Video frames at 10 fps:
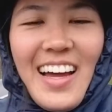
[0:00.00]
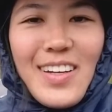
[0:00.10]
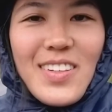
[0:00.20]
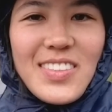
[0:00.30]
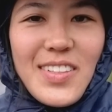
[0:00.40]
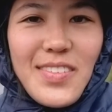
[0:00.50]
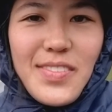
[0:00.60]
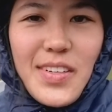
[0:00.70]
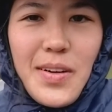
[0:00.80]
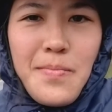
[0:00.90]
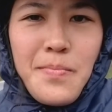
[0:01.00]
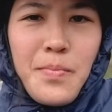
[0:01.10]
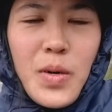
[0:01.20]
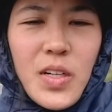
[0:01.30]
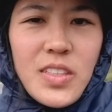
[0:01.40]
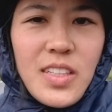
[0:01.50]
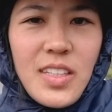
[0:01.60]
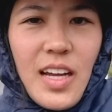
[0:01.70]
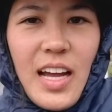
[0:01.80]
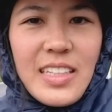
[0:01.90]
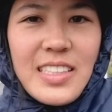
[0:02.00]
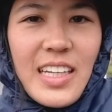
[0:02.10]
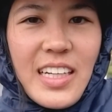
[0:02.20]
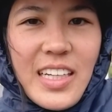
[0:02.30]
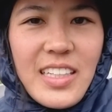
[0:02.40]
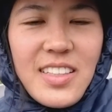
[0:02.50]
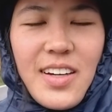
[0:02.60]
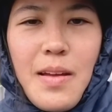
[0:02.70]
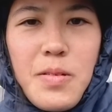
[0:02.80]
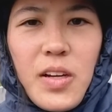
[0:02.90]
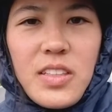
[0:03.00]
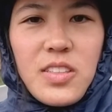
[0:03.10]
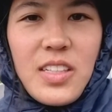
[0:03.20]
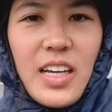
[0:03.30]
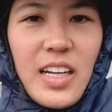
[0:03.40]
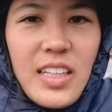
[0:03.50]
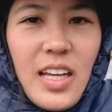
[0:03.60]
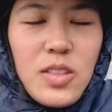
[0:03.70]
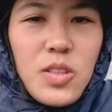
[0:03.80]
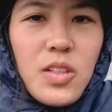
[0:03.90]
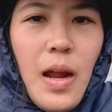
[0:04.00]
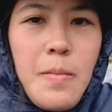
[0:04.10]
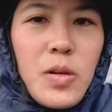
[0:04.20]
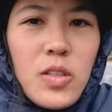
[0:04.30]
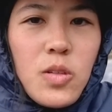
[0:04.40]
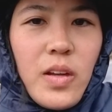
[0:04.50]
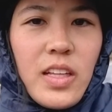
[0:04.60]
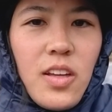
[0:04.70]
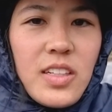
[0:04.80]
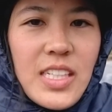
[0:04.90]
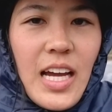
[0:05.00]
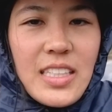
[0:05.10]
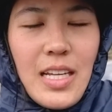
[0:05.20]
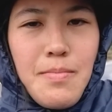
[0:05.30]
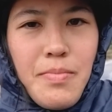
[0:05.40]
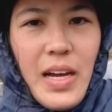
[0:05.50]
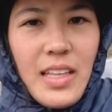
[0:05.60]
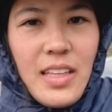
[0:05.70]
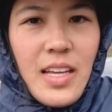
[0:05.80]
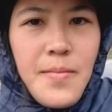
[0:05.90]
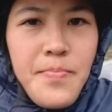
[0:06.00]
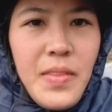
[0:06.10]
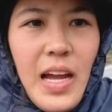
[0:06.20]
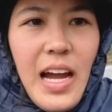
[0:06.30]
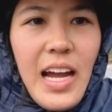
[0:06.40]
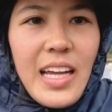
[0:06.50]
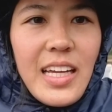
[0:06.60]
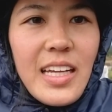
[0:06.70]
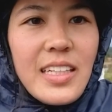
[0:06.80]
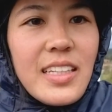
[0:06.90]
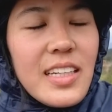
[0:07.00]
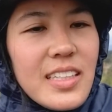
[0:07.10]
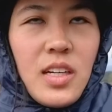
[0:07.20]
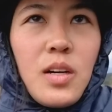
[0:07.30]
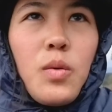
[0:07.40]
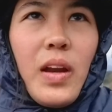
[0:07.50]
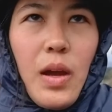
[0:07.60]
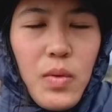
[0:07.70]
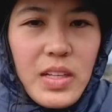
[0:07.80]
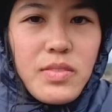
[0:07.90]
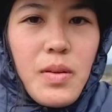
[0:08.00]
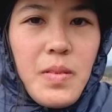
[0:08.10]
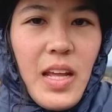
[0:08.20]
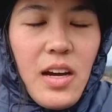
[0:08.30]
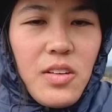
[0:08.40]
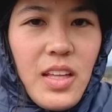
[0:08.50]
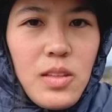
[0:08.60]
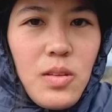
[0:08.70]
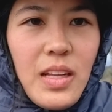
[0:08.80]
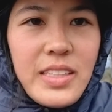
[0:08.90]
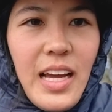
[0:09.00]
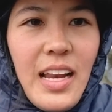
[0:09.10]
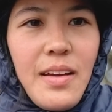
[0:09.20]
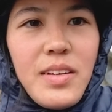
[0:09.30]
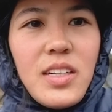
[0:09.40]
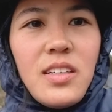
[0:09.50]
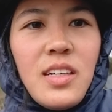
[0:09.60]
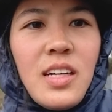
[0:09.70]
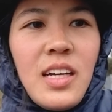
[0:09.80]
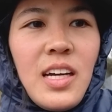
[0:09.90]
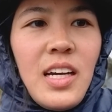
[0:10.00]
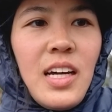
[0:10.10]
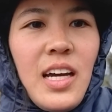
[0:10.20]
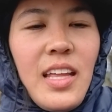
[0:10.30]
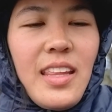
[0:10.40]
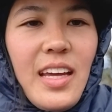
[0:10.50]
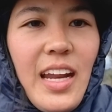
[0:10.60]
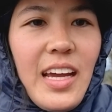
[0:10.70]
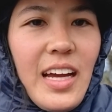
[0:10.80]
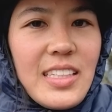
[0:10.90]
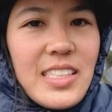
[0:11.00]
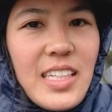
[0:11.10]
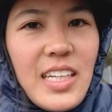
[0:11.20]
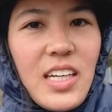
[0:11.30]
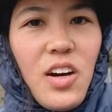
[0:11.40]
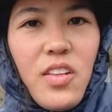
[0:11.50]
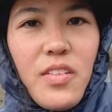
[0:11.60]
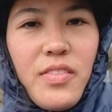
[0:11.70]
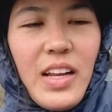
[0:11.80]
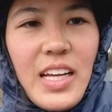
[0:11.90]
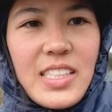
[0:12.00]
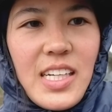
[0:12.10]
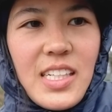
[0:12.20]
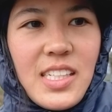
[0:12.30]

also from Bot until Quinto I'm going to take a detour. I'm not doing the exact same path I did when I went from Zaragoza to Delta del Ebro. Then I can see other villages.